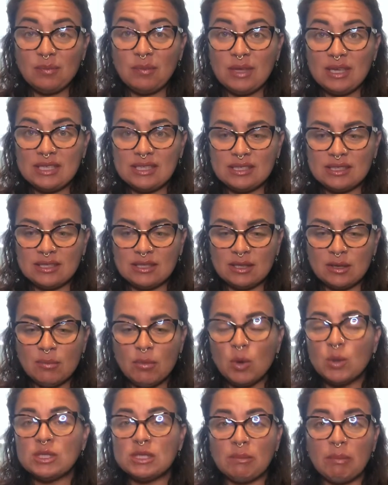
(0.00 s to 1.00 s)
is the
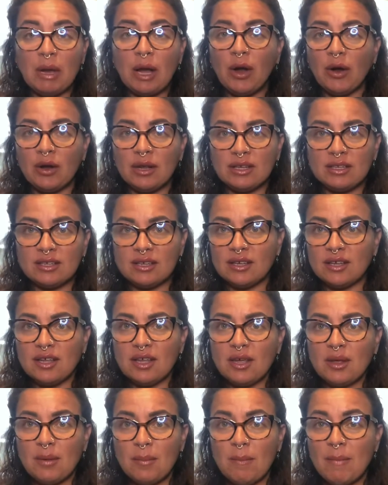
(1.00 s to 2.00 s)
most apparent
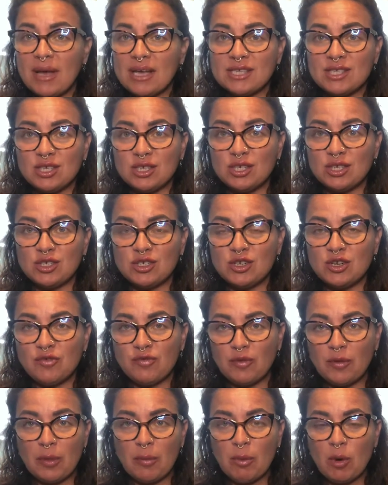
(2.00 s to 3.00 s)
message for the